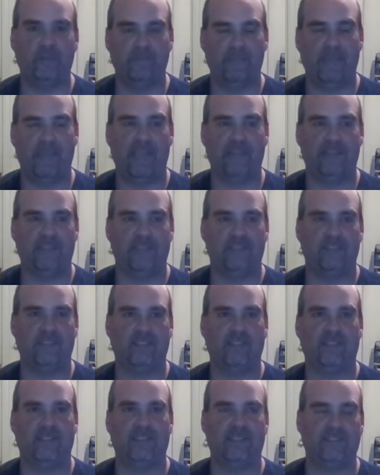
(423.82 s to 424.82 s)

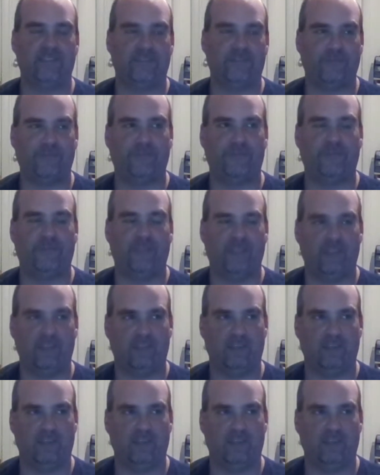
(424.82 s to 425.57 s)
(no one is talking)